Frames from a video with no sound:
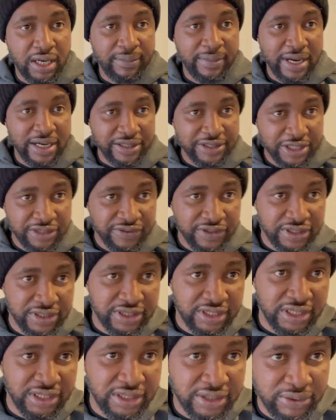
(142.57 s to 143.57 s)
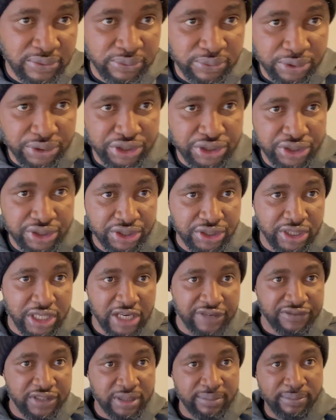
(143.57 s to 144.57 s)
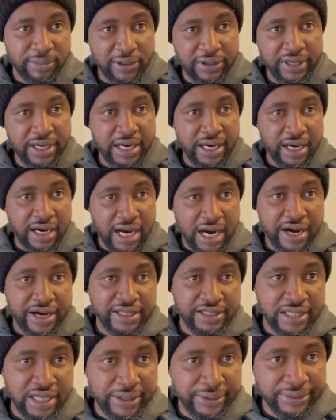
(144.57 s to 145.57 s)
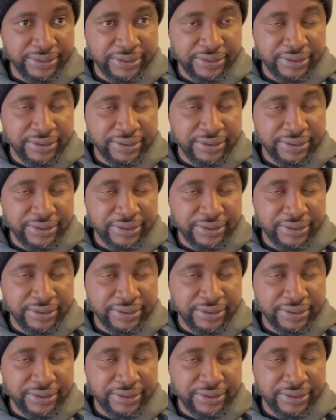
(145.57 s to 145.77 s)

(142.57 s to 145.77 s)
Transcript: activity which every employer carries out.